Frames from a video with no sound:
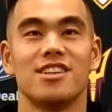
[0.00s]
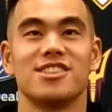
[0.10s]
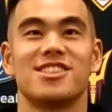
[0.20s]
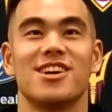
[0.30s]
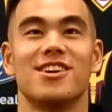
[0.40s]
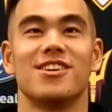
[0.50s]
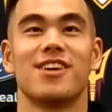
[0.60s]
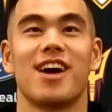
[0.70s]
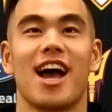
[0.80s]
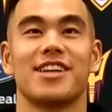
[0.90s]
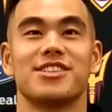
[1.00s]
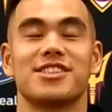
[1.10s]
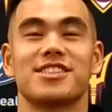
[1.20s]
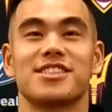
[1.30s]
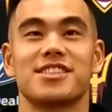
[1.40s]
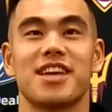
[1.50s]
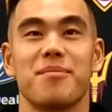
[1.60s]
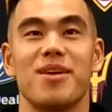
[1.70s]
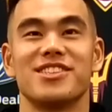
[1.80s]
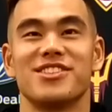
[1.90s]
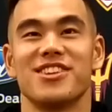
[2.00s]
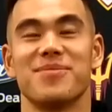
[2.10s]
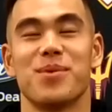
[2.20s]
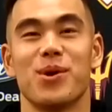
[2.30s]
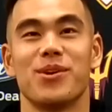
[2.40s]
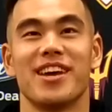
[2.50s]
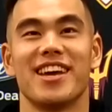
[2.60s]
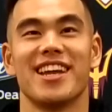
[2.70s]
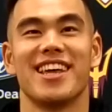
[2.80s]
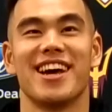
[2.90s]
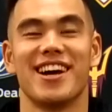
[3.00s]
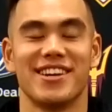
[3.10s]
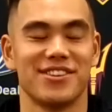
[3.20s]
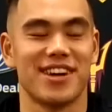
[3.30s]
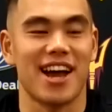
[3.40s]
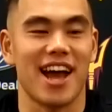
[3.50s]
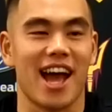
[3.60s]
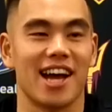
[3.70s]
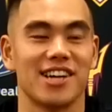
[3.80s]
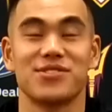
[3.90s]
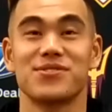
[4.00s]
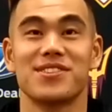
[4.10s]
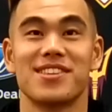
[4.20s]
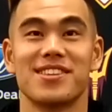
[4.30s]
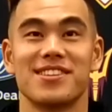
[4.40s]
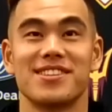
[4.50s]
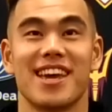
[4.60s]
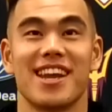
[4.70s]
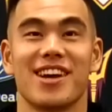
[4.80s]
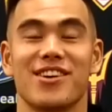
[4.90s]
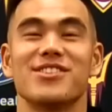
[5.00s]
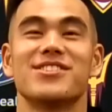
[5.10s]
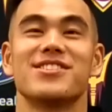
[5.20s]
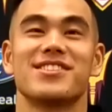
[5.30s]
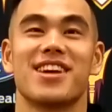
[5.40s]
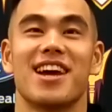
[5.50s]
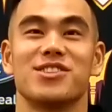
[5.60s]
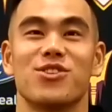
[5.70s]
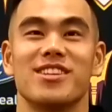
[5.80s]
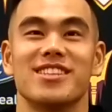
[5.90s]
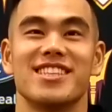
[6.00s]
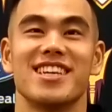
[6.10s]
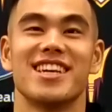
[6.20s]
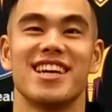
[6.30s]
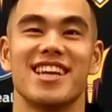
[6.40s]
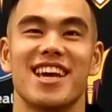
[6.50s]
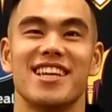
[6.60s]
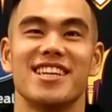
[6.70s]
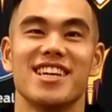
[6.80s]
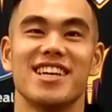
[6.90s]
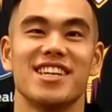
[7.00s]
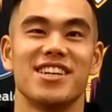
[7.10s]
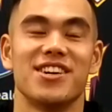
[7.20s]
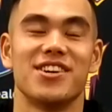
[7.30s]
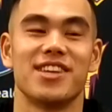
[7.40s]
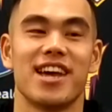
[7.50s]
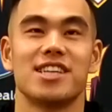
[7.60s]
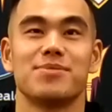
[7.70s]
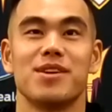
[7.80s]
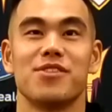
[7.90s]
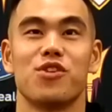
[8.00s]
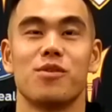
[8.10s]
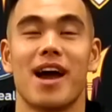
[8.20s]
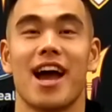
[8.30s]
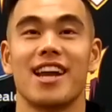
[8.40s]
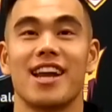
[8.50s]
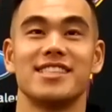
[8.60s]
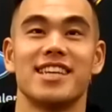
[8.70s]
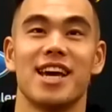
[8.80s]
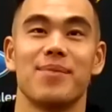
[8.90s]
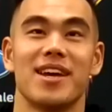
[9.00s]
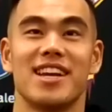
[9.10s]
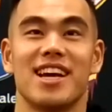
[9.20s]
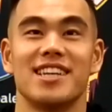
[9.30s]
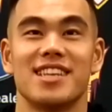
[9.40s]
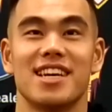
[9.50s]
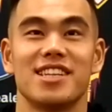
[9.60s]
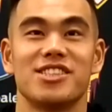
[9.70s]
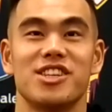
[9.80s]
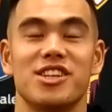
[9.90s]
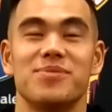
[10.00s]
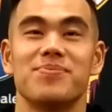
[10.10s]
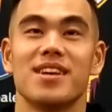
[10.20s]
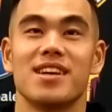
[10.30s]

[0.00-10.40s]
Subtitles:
So I just came up to the building and I asked, can I join the team? And then, you know, they asked me for my highlight tape and I sent it to them.